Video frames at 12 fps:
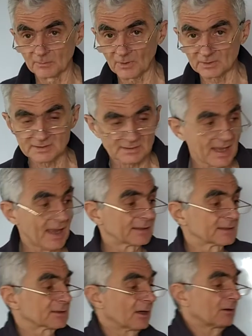what's
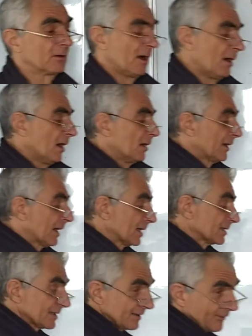that? So we
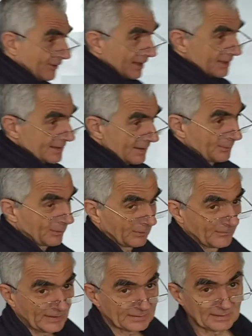can see, for
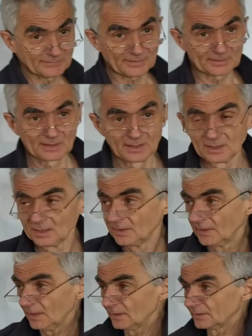example, that even
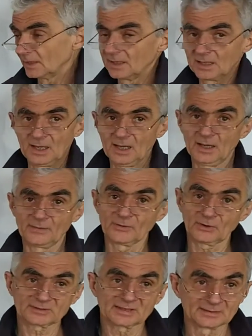in
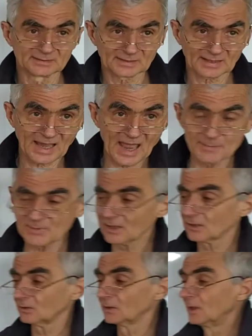not
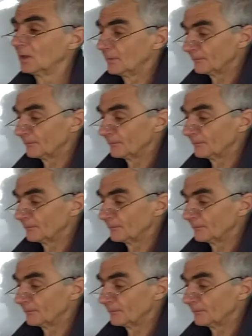chemical